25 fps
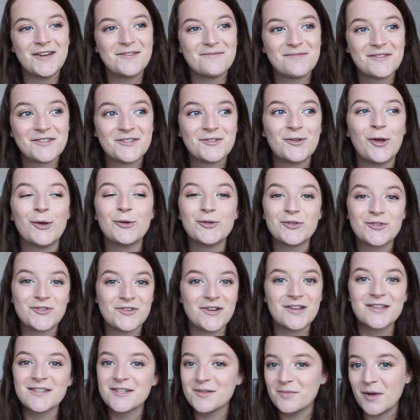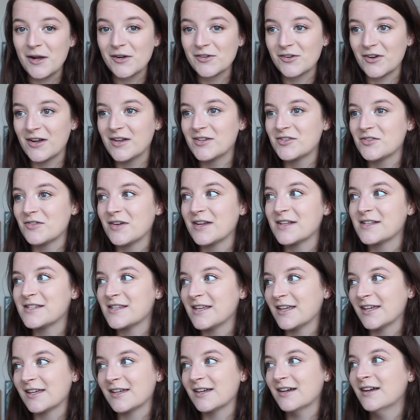I'm so stressed about
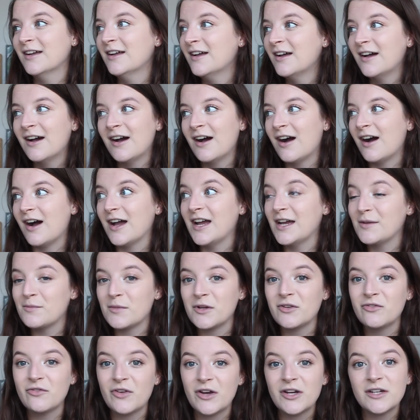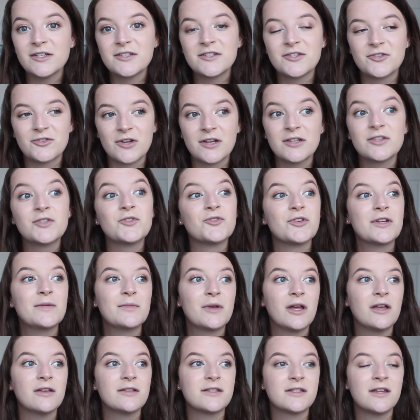graduating. I had my first stress stream
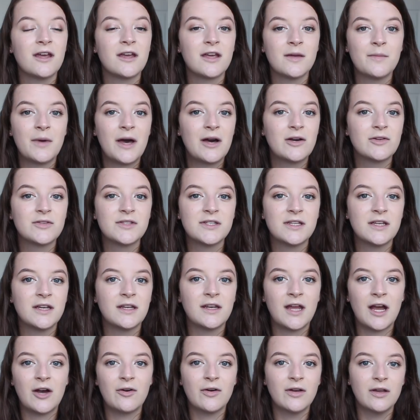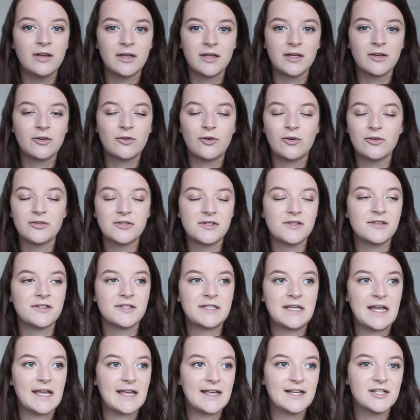last night about it and how I got to the
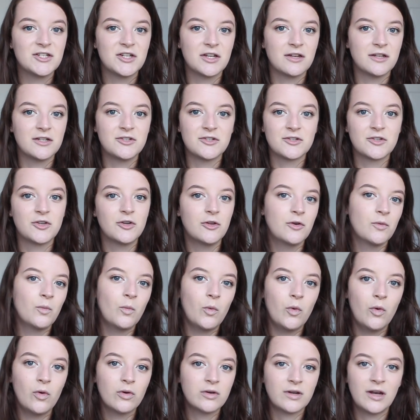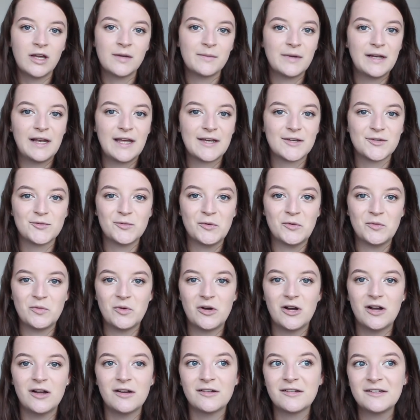stage and I just couldn't walk, like my legs wouldn't
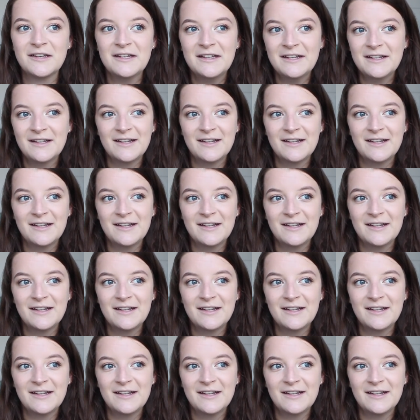work.